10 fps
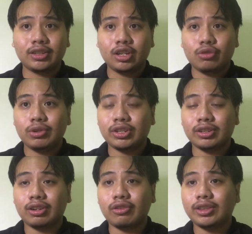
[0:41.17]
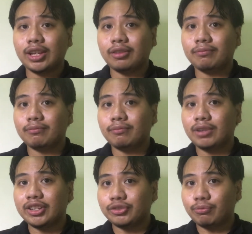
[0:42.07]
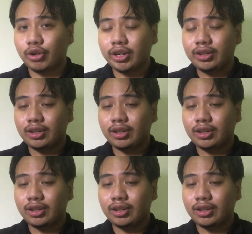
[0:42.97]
which is a contact lens brand,